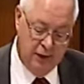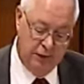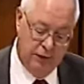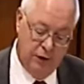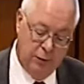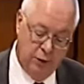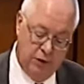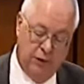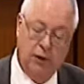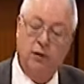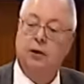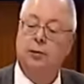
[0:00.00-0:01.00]
for the most
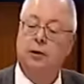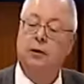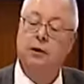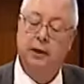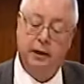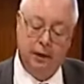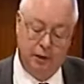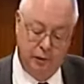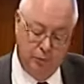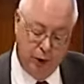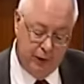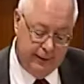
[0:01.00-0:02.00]
vulnerable in our
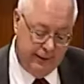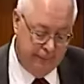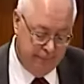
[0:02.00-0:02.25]
community.